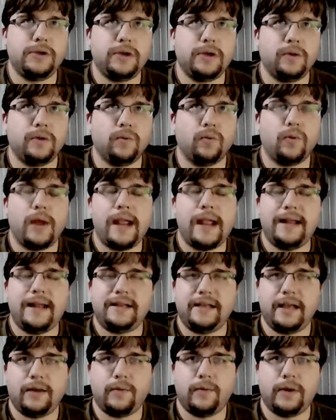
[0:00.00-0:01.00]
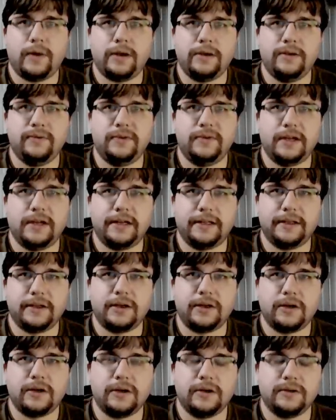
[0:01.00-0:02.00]
can rate how well you've done on the
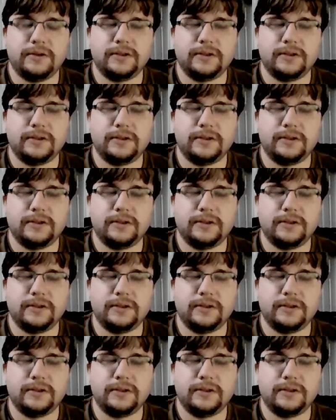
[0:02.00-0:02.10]
card.